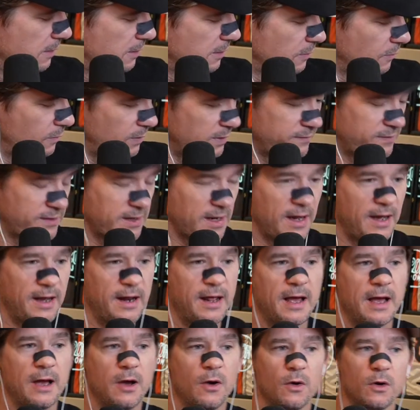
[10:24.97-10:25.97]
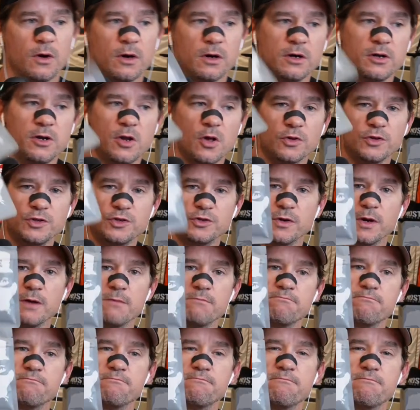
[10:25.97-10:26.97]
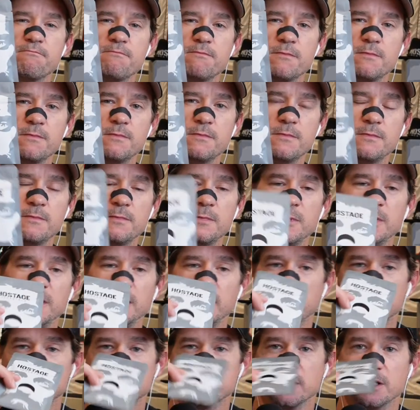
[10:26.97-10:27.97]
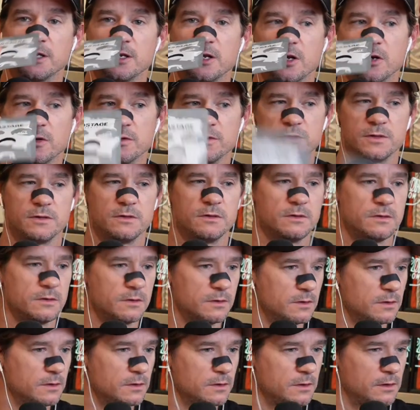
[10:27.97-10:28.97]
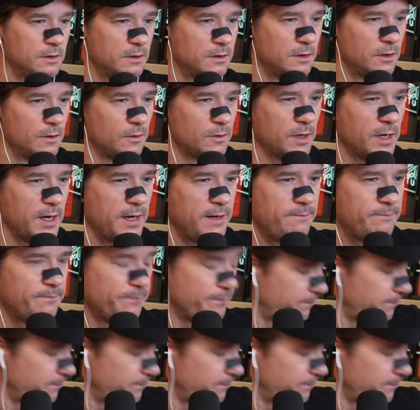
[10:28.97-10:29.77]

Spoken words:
we've got our nose strip that goes on the nose. Okay?